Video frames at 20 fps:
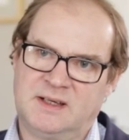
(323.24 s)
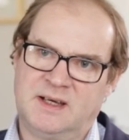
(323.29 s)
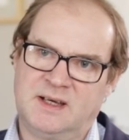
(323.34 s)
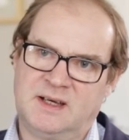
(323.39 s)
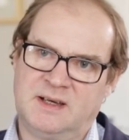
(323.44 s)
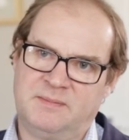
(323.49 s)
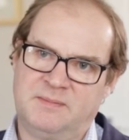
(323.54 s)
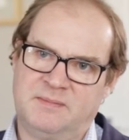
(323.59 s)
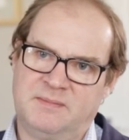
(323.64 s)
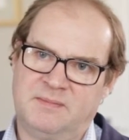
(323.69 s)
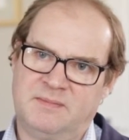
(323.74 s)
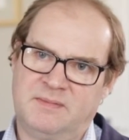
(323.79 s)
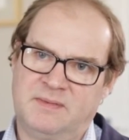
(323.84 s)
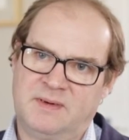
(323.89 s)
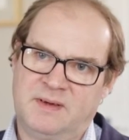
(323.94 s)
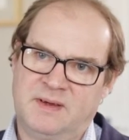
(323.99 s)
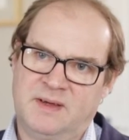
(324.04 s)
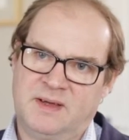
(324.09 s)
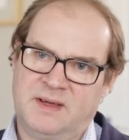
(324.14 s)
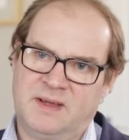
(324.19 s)

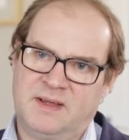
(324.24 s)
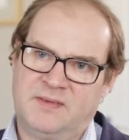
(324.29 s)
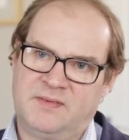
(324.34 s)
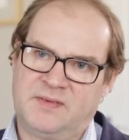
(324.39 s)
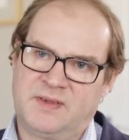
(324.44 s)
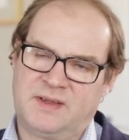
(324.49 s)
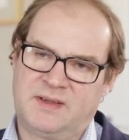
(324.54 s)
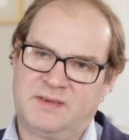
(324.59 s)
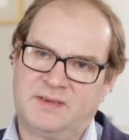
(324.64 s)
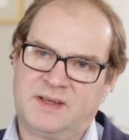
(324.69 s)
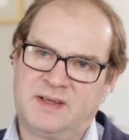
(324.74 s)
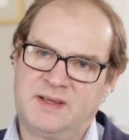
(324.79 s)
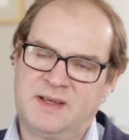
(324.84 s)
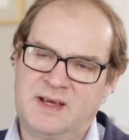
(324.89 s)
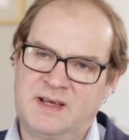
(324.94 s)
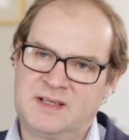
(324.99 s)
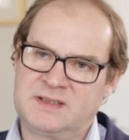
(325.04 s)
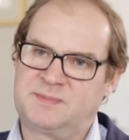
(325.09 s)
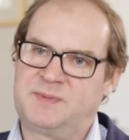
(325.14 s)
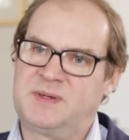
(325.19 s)
The
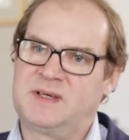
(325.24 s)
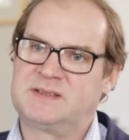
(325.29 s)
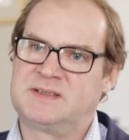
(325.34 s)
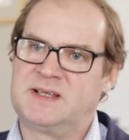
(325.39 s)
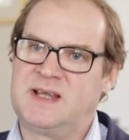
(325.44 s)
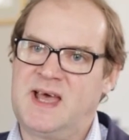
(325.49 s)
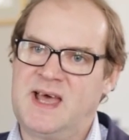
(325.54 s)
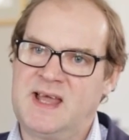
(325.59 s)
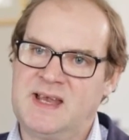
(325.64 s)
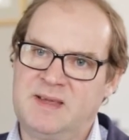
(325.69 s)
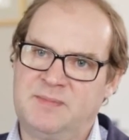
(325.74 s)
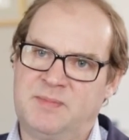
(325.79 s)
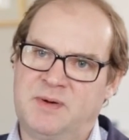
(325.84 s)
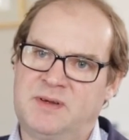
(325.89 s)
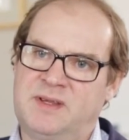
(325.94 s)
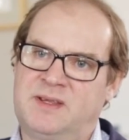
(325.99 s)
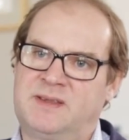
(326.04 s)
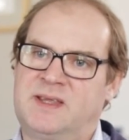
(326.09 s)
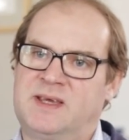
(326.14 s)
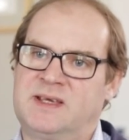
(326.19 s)
last person
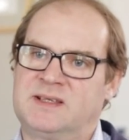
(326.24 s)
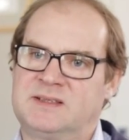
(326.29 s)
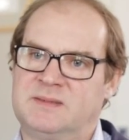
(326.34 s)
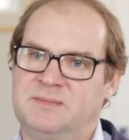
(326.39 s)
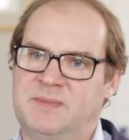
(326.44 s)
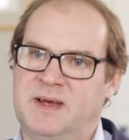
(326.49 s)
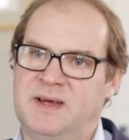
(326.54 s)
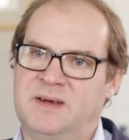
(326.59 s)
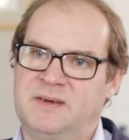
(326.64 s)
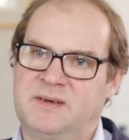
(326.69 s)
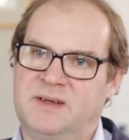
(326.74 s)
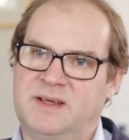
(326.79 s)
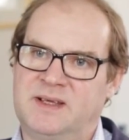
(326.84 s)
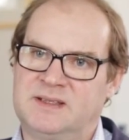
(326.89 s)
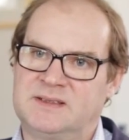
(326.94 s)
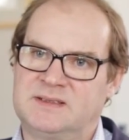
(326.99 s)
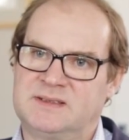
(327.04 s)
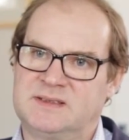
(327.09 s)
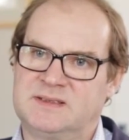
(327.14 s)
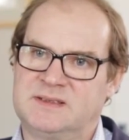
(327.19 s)
anybody thinks about
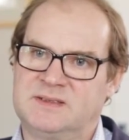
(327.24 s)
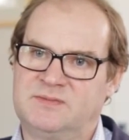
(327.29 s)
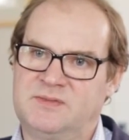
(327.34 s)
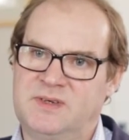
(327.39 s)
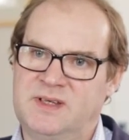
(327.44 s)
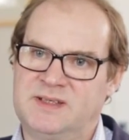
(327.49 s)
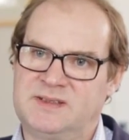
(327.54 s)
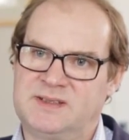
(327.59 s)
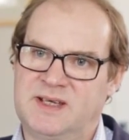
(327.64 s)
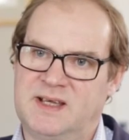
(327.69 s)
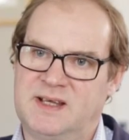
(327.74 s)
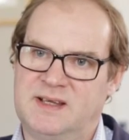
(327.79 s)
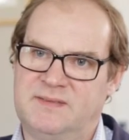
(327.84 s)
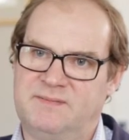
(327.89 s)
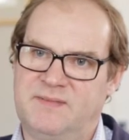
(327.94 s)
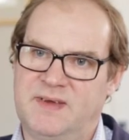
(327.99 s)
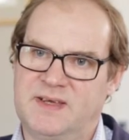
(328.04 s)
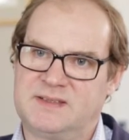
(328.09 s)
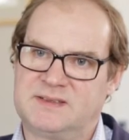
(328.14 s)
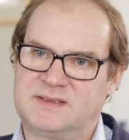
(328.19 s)
is the retail
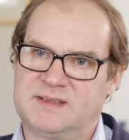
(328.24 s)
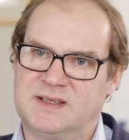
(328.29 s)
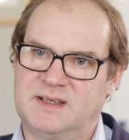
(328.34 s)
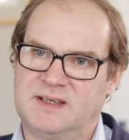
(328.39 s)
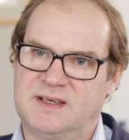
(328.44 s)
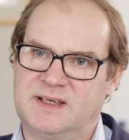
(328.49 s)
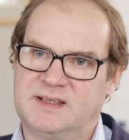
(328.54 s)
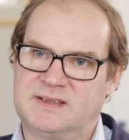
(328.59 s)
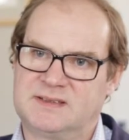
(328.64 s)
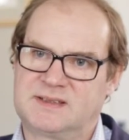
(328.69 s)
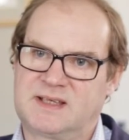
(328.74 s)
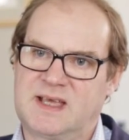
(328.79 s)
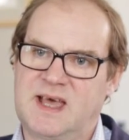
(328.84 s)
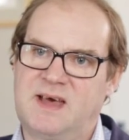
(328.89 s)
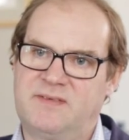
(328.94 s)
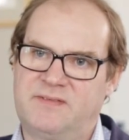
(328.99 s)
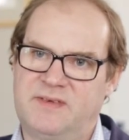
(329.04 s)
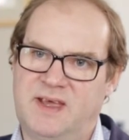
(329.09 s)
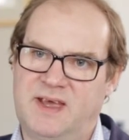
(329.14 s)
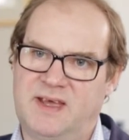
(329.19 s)
investor. It's
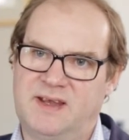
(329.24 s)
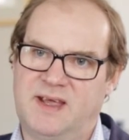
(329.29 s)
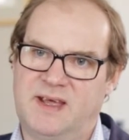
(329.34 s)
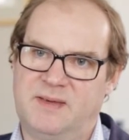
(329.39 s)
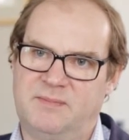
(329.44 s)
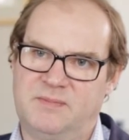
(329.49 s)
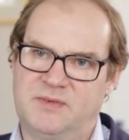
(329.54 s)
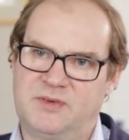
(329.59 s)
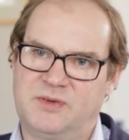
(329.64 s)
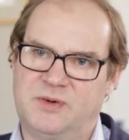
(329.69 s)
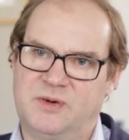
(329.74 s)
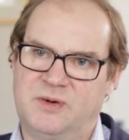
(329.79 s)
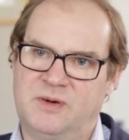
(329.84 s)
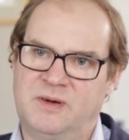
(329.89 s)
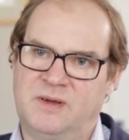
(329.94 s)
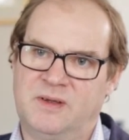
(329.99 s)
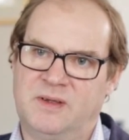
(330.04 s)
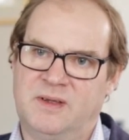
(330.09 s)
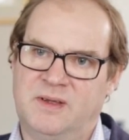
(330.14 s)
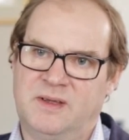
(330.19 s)
caveat emptor.
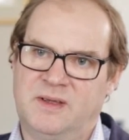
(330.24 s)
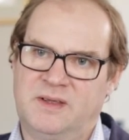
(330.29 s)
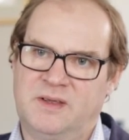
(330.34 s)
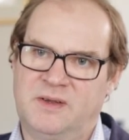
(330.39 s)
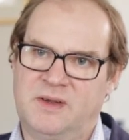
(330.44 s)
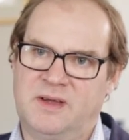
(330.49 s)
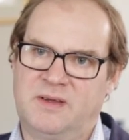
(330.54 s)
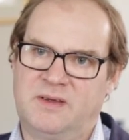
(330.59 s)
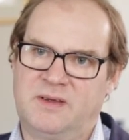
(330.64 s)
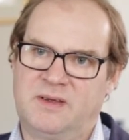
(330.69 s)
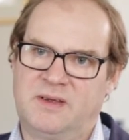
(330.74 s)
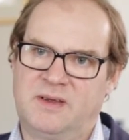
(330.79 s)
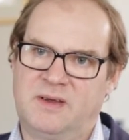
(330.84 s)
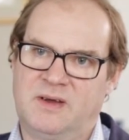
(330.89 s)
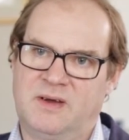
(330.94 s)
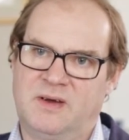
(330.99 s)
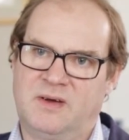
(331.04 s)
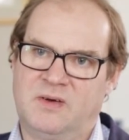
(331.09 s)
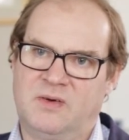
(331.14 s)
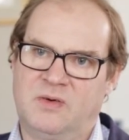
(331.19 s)
You know,
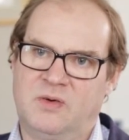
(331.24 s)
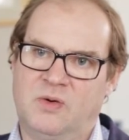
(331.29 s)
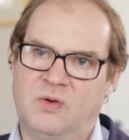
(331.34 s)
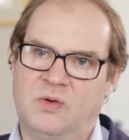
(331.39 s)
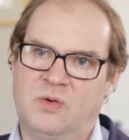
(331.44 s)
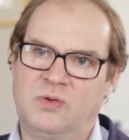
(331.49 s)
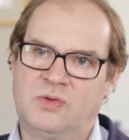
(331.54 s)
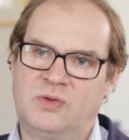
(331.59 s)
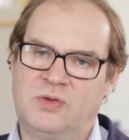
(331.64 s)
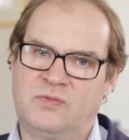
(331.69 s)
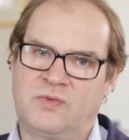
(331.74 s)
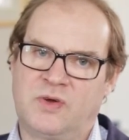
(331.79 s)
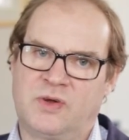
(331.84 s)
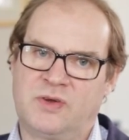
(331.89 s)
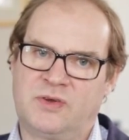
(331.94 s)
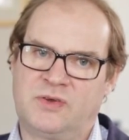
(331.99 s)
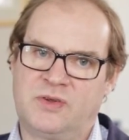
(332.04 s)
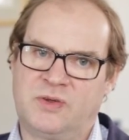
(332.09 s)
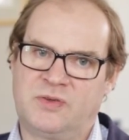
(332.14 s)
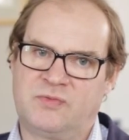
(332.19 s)
all you've got
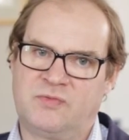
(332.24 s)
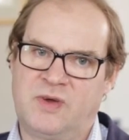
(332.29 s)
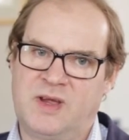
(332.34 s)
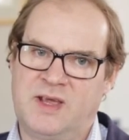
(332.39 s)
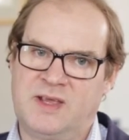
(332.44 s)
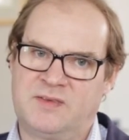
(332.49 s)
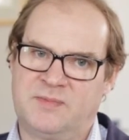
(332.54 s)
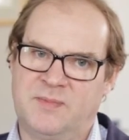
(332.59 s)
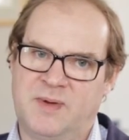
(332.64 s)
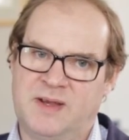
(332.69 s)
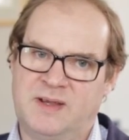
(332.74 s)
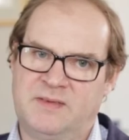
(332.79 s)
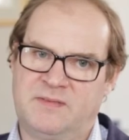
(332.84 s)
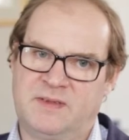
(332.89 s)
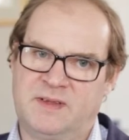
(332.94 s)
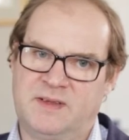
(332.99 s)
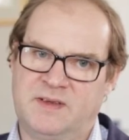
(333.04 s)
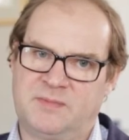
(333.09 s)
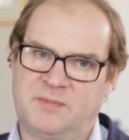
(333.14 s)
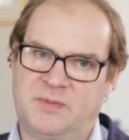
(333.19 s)
to do is raise money
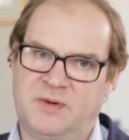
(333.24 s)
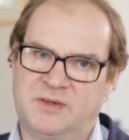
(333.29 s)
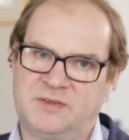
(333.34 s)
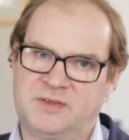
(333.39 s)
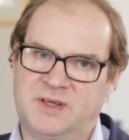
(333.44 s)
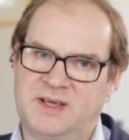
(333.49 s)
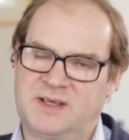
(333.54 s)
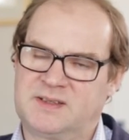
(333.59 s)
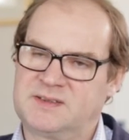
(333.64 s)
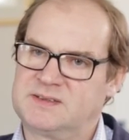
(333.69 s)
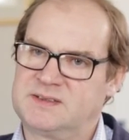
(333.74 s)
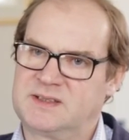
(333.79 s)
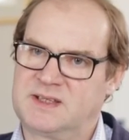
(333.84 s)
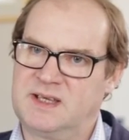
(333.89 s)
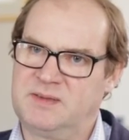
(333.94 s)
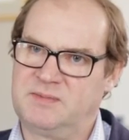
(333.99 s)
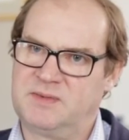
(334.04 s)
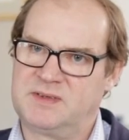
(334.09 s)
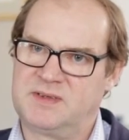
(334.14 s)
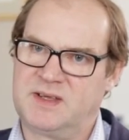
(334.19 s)
for these projects to
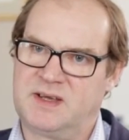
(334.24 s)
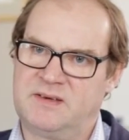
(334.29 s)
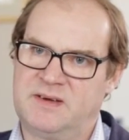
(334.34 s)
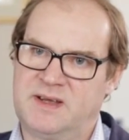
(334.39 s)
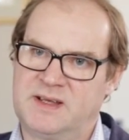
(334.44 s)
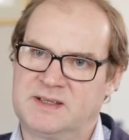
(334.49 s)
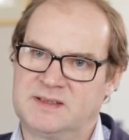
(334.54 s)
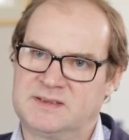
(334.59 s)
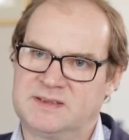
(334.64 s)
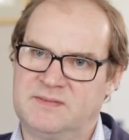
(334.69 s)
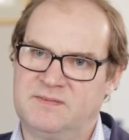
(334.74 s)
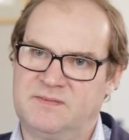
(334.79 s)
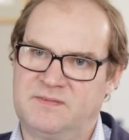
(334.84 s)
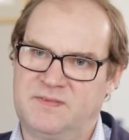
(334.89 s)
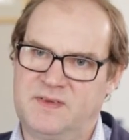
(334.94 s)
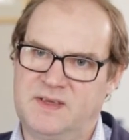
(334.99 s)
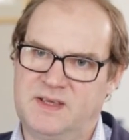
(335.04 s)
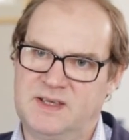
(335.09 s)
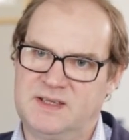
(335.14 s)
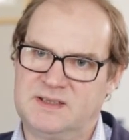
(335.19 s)
keep the directors in
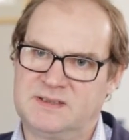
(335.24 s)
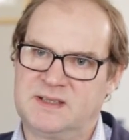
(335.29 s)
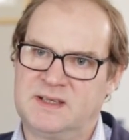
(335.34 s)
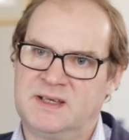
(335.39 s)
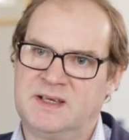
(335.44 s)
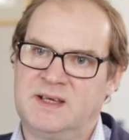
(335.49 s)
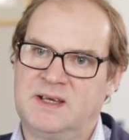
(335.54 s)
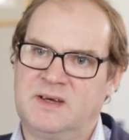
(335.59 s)
fees.